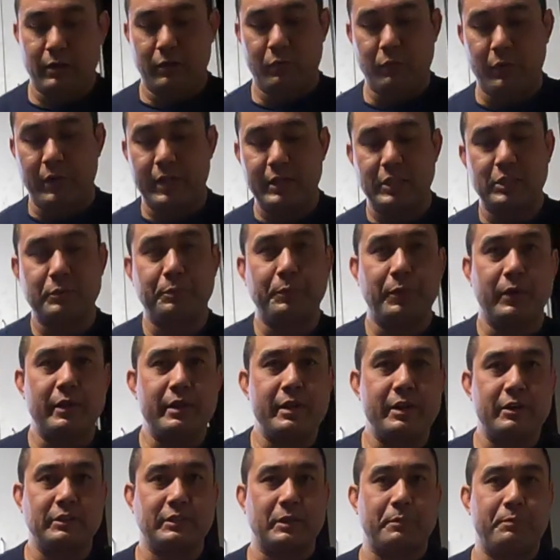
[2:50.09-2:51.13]
what I just put in
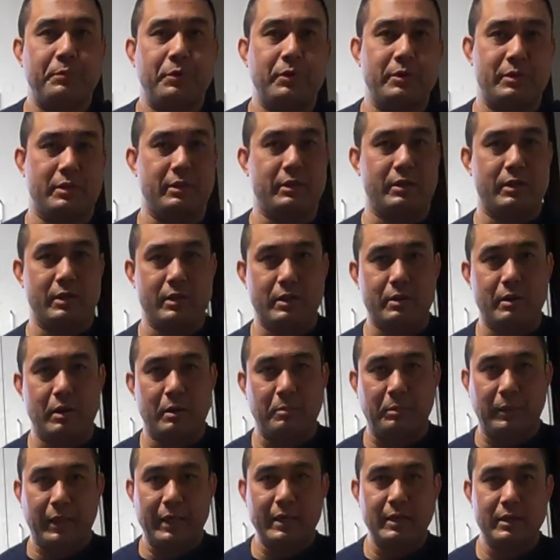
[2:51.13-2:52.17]
here is I put
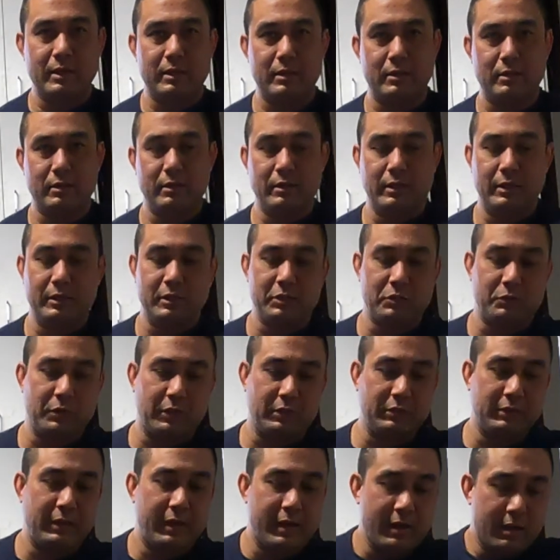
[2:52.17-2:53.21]
a blanket in this
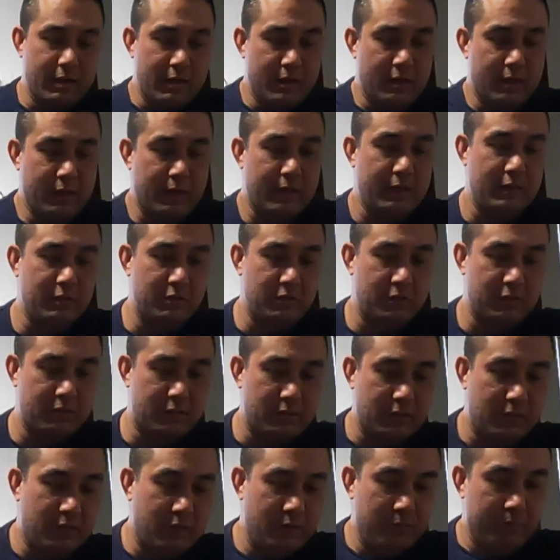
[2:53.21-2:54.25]
rucksack, and it's just
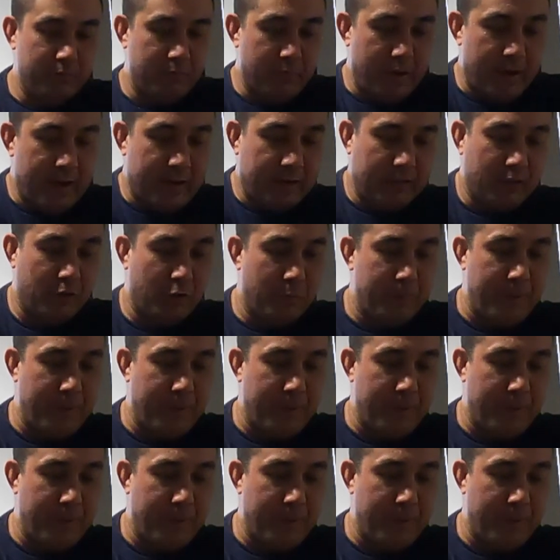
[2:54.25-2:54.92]
to add a little